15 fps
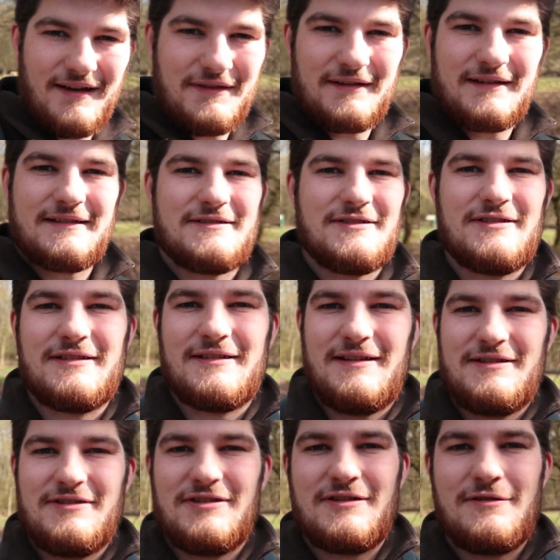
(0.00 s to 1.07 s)
I think it's just
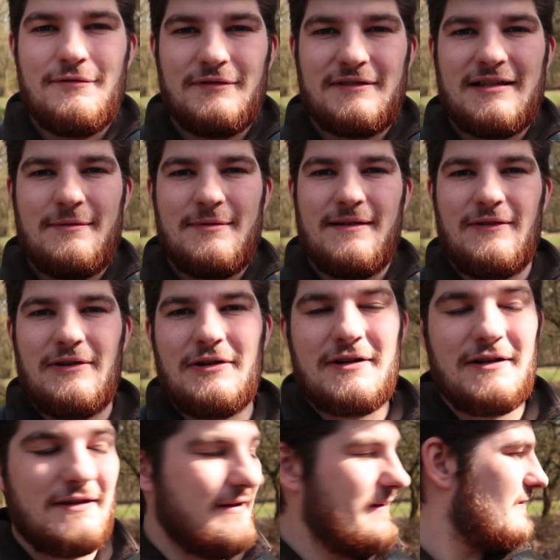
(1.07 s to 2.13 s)
it's just cool to come and have a look
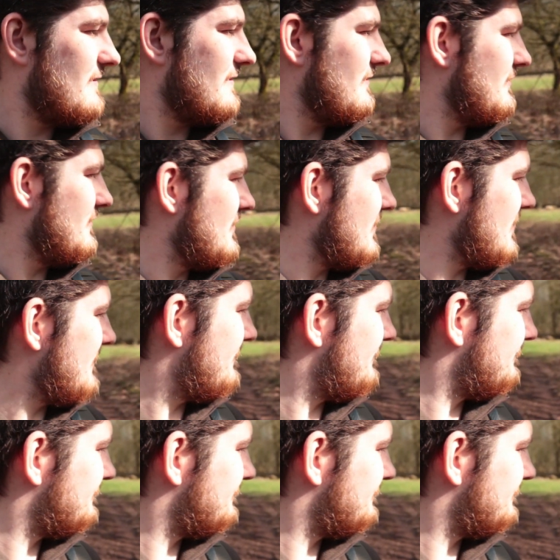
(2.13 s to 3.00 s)
at it. Look at it.